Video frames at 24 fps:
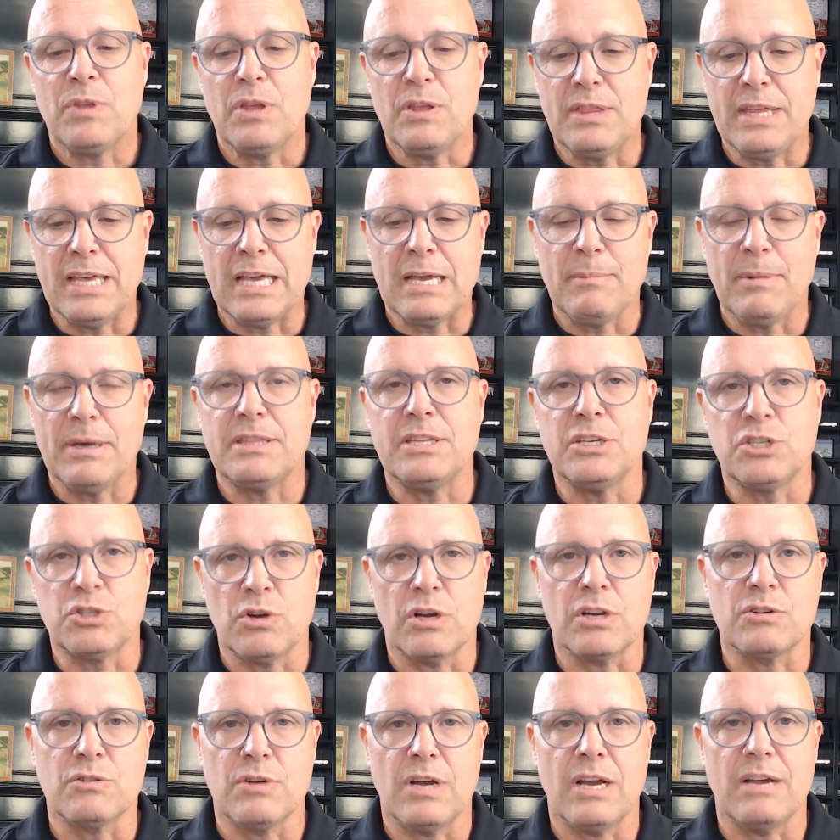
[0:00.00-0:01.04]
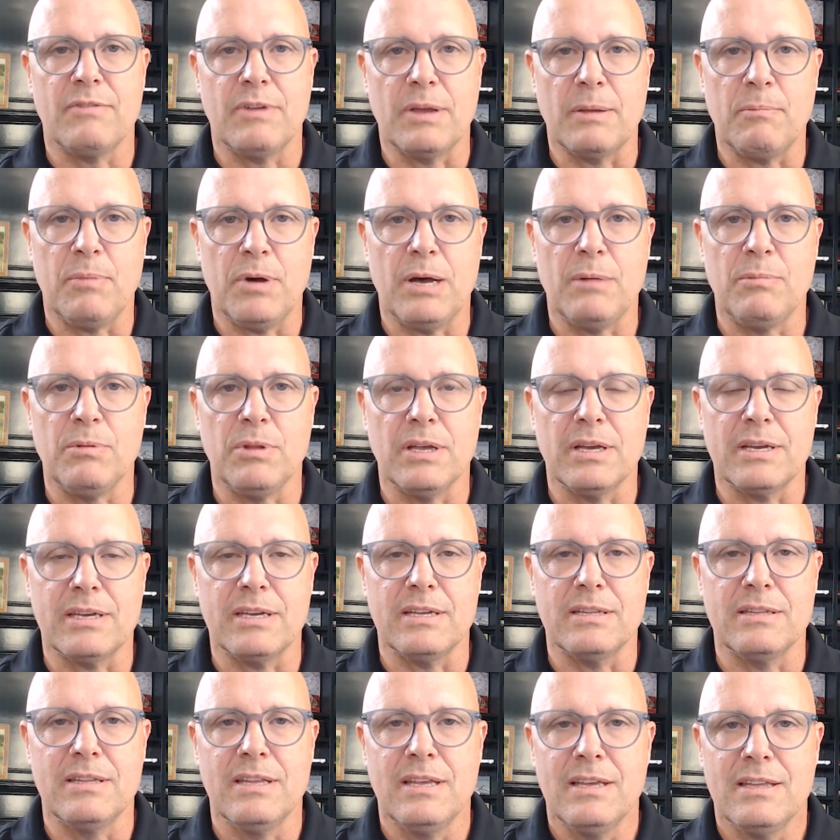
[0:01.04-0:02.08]
you think about the truck driving public,
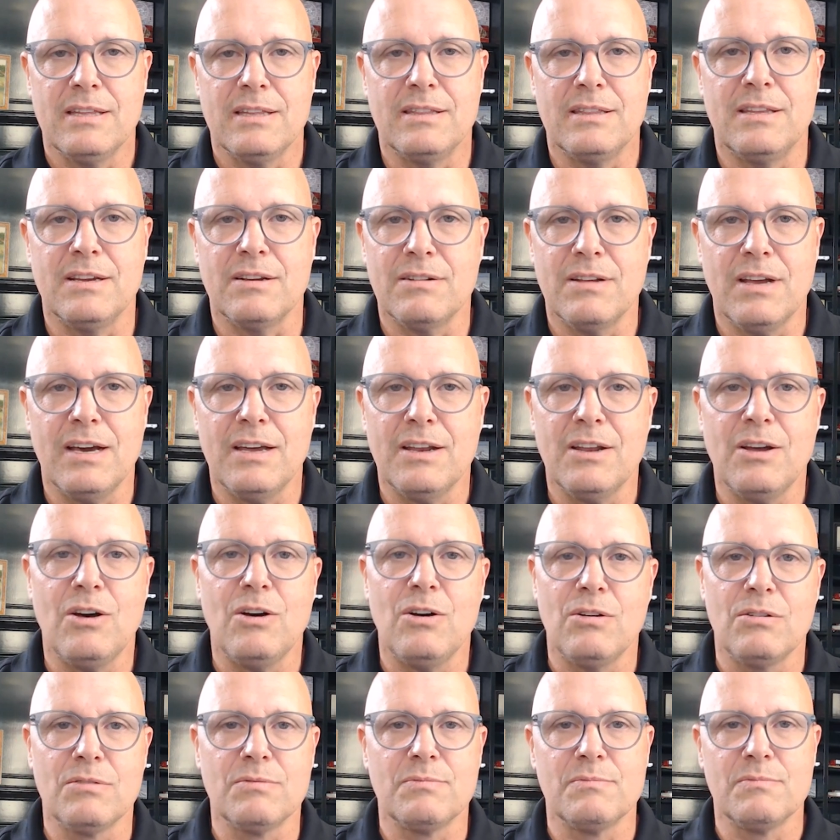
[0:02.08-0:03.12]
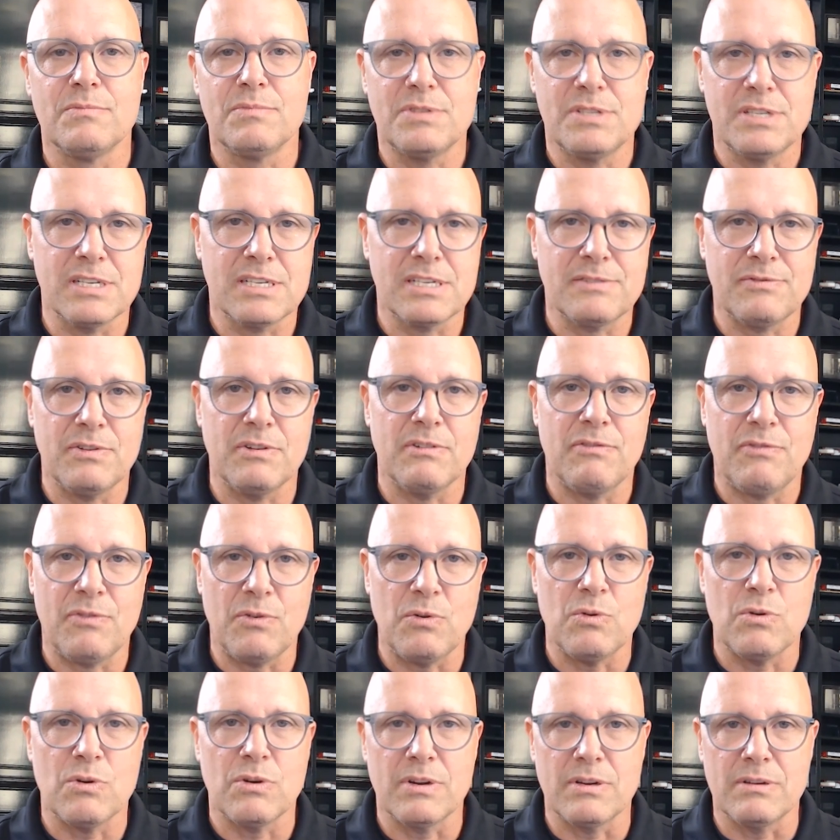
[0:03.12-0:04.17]
and they're not all
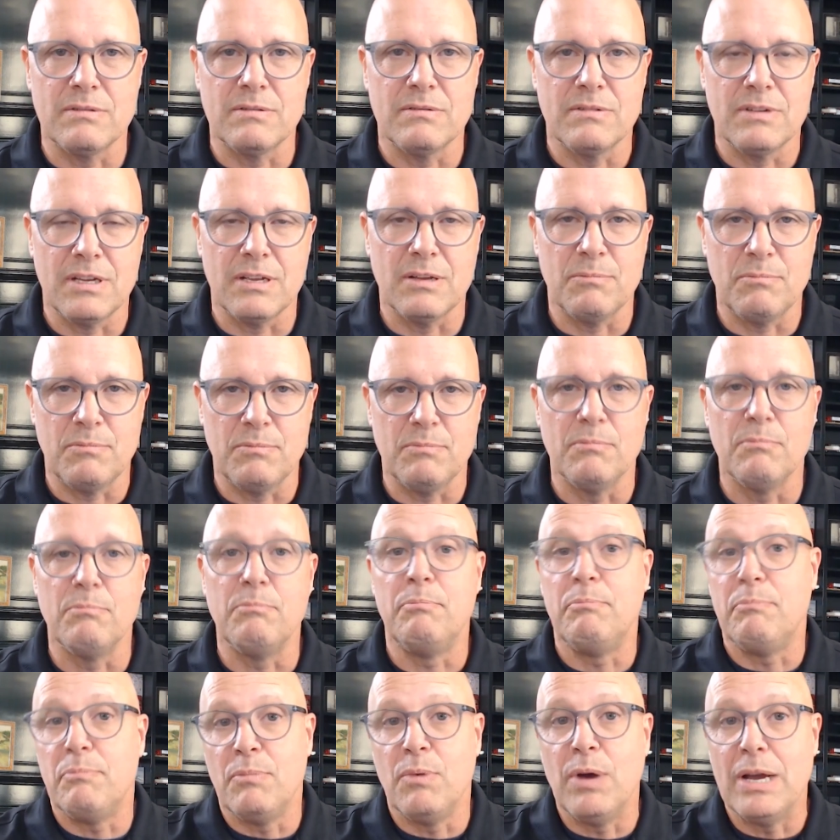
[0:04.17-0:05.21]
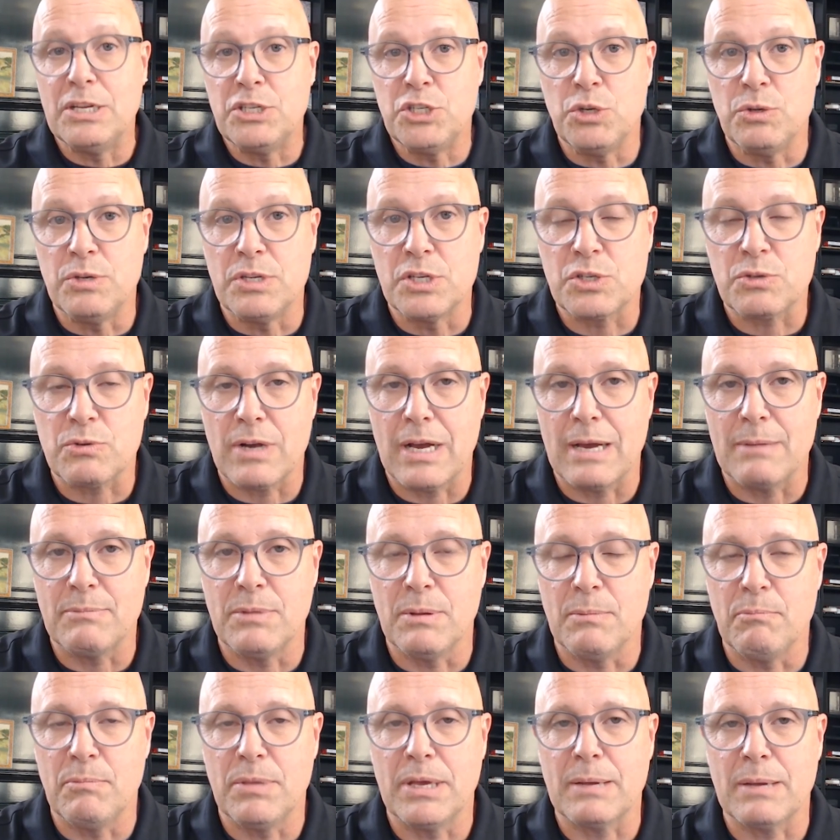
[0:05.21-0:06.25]
6'4" and as you described
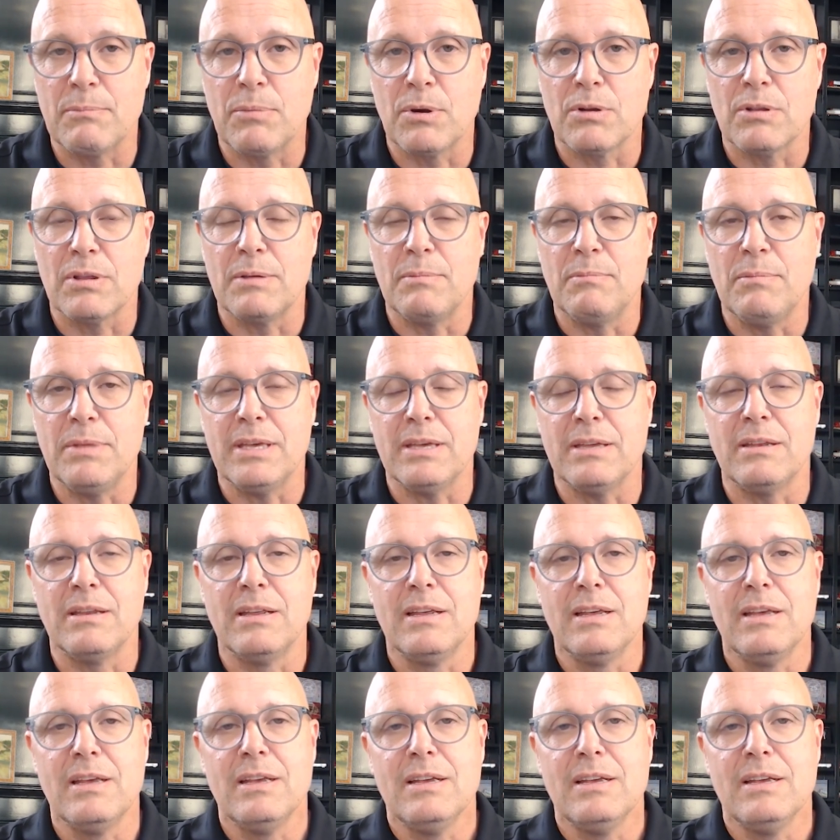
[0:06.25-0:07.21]
them, big burly men.